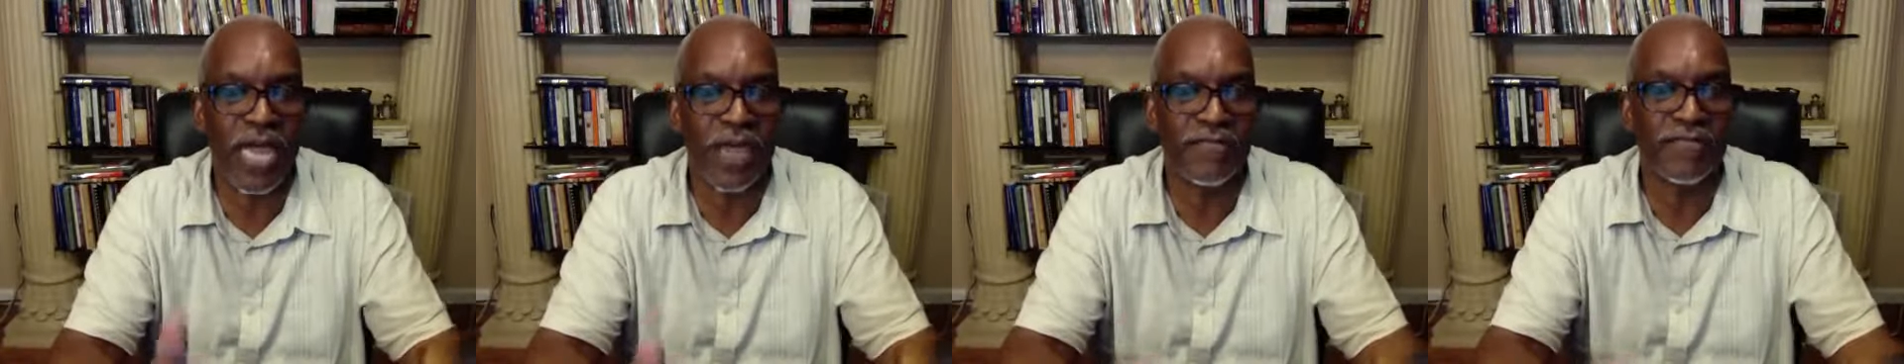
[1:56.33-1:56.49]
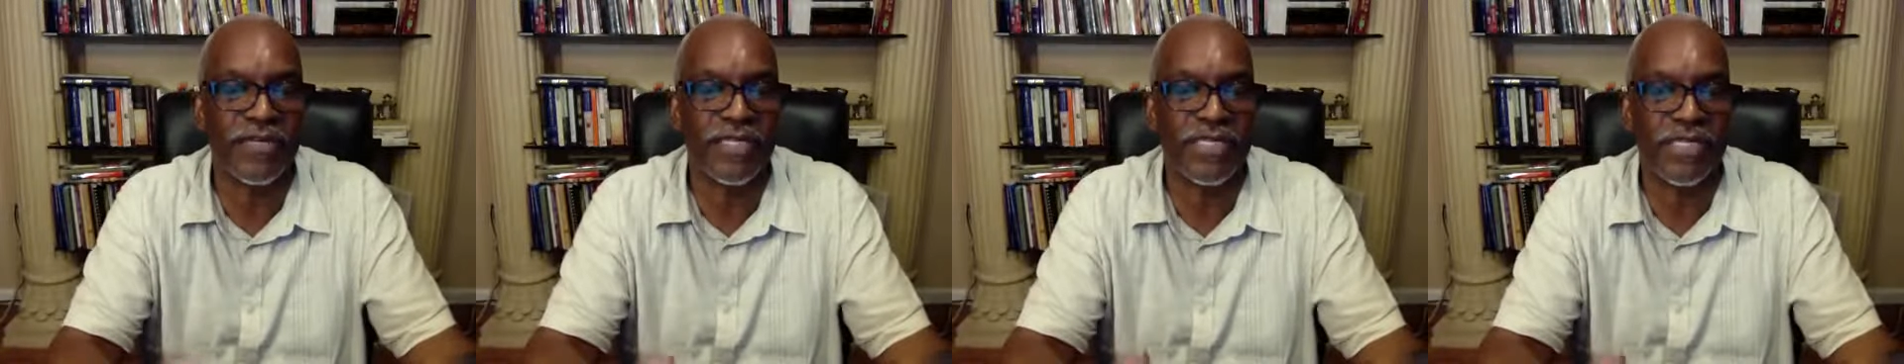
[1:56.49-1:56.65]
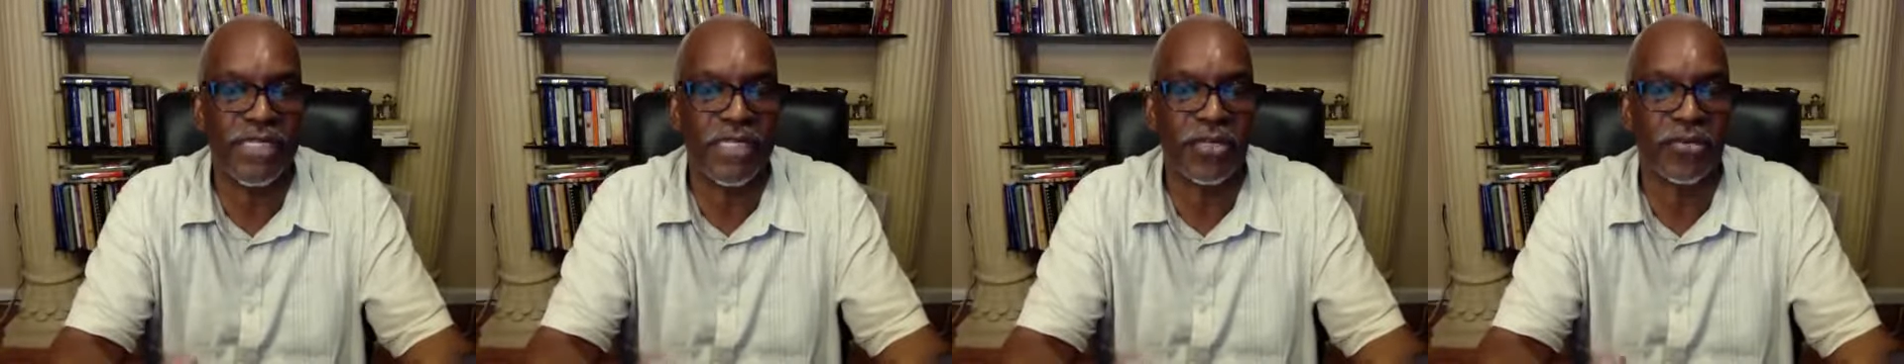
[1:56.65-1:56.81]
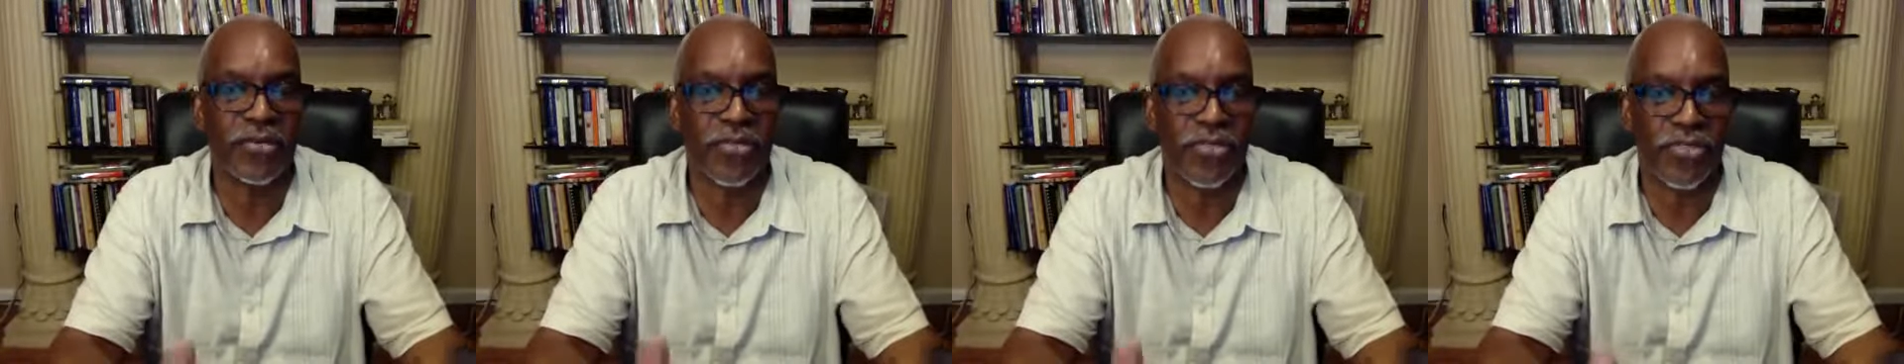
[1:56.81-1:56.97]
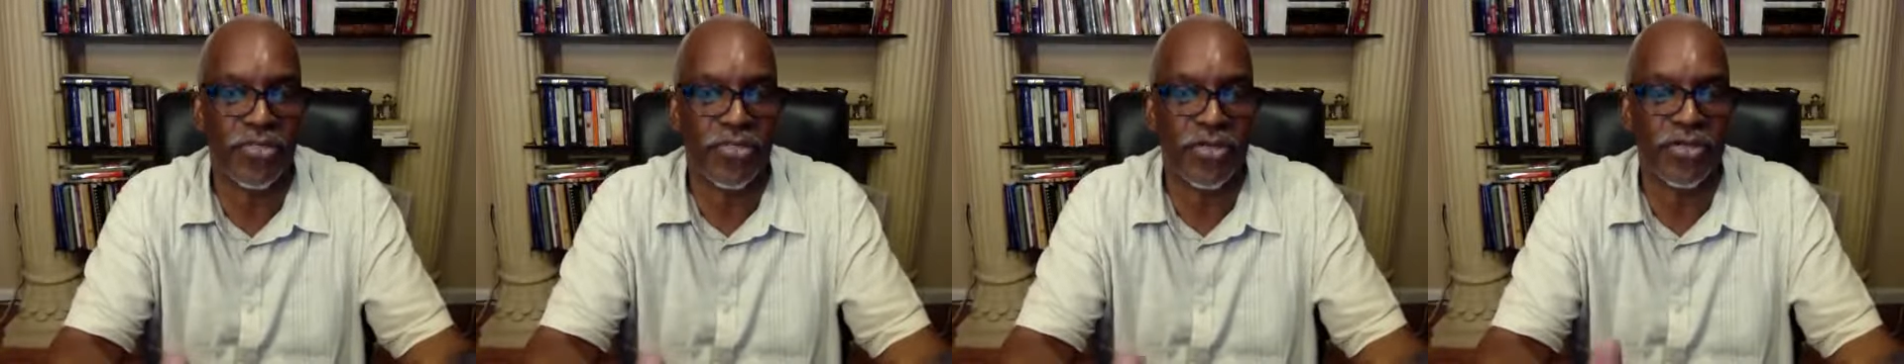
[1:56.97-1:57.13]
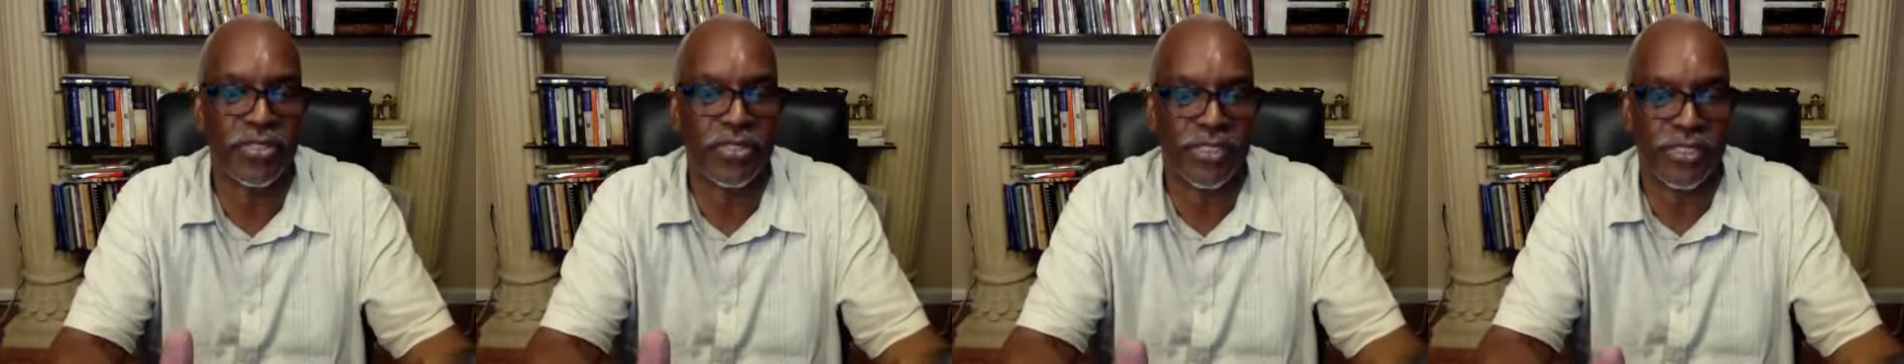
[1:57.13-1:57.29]
every single
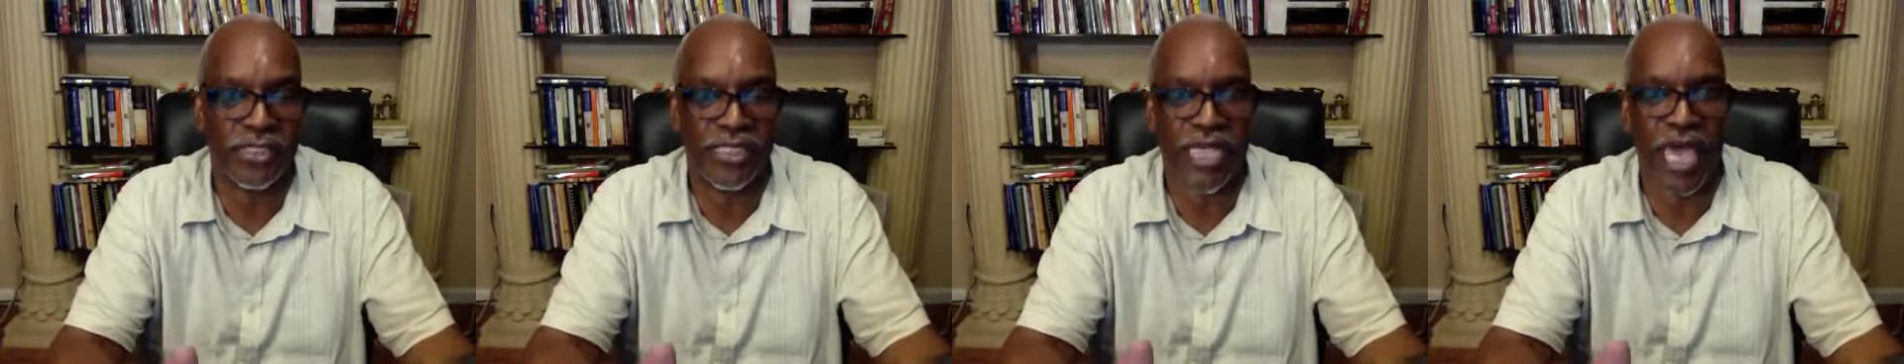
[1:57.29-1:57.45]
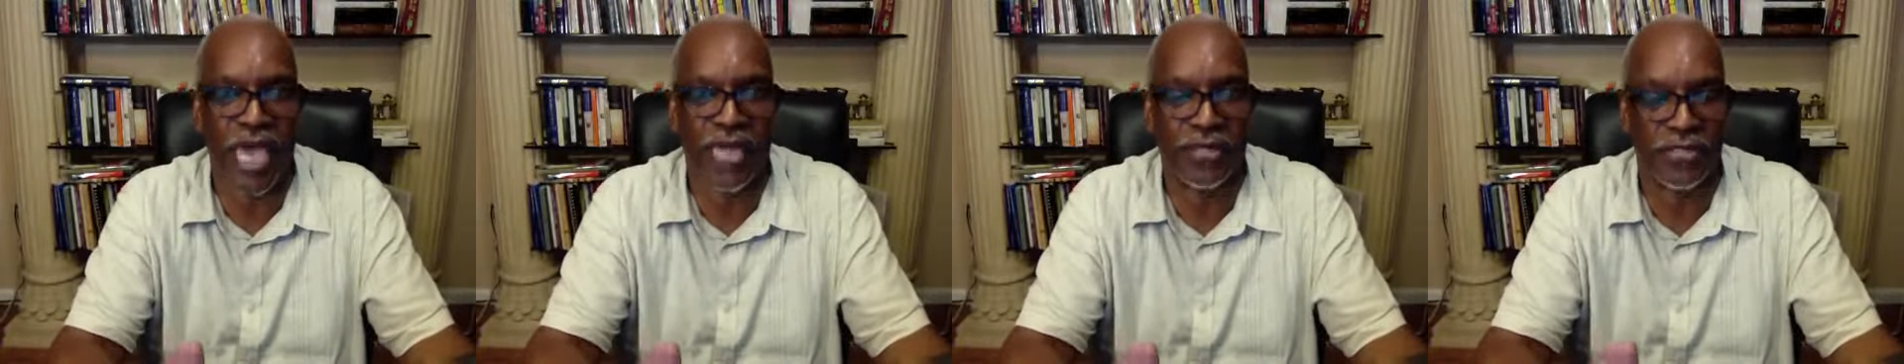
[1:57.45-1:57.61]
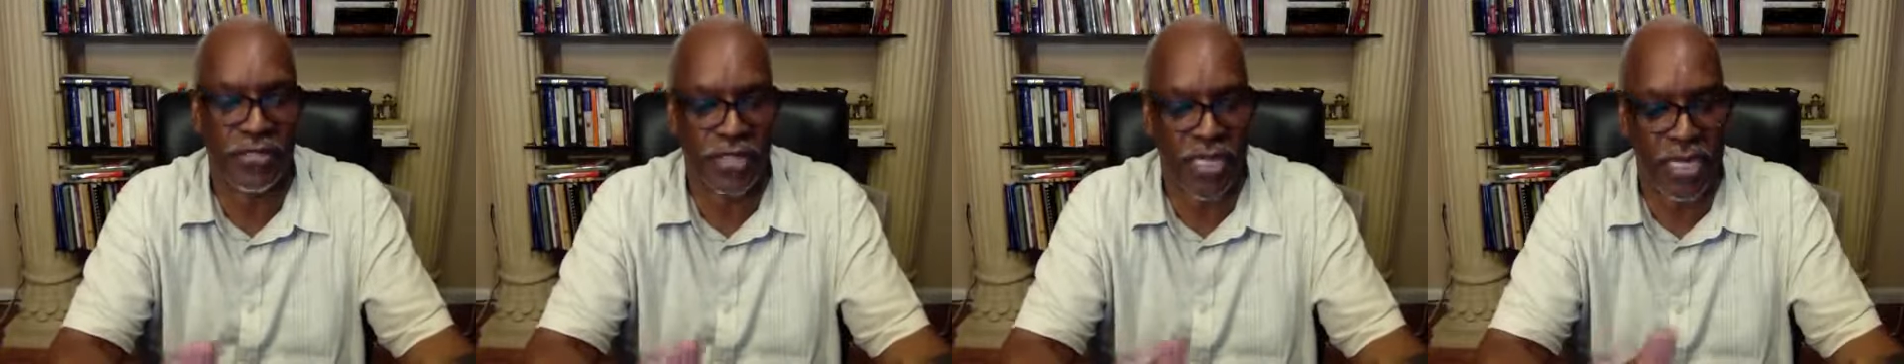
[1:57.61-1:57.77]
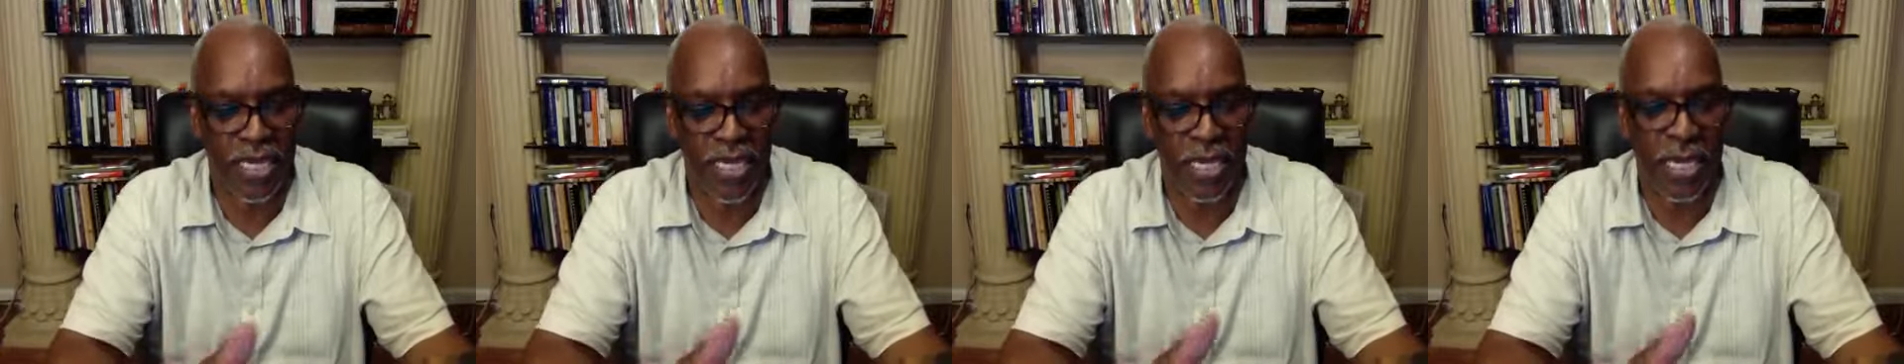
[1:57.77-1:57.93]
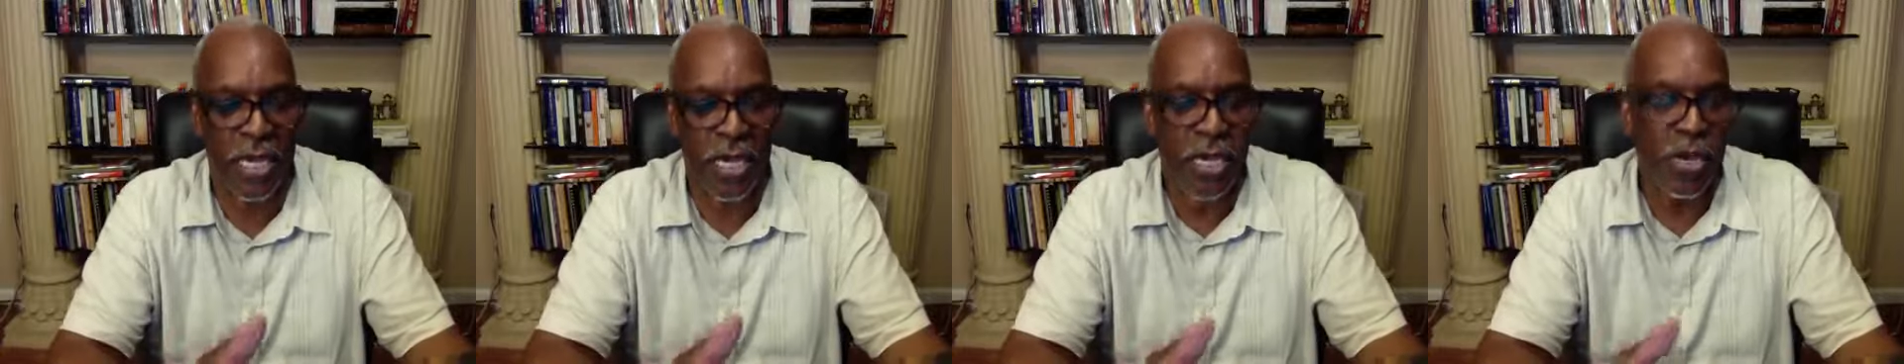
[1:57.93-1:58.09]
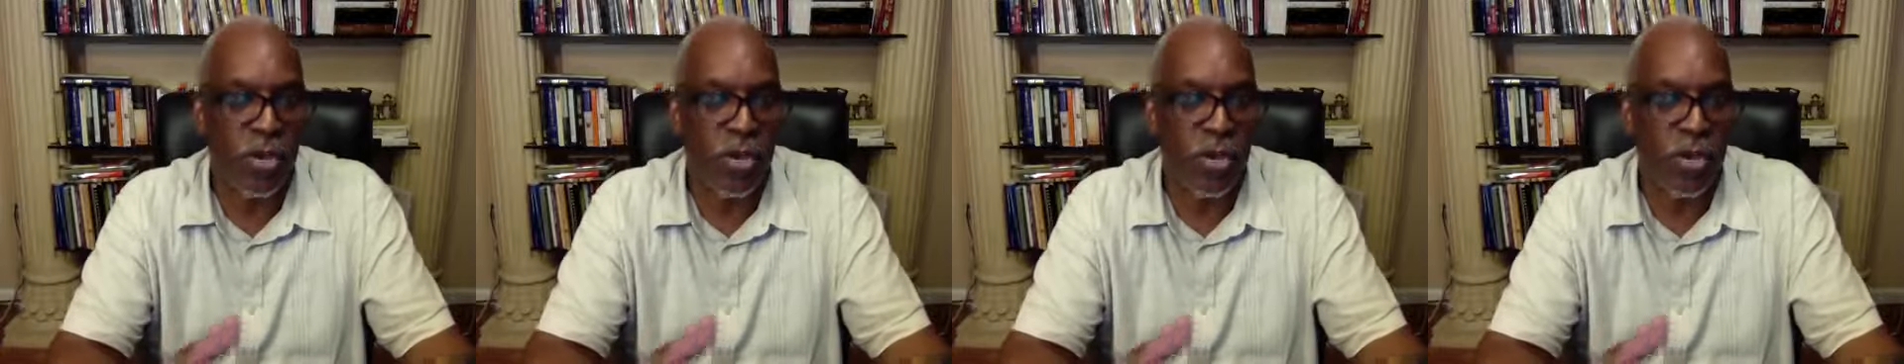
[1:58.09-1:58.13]
third Saturday.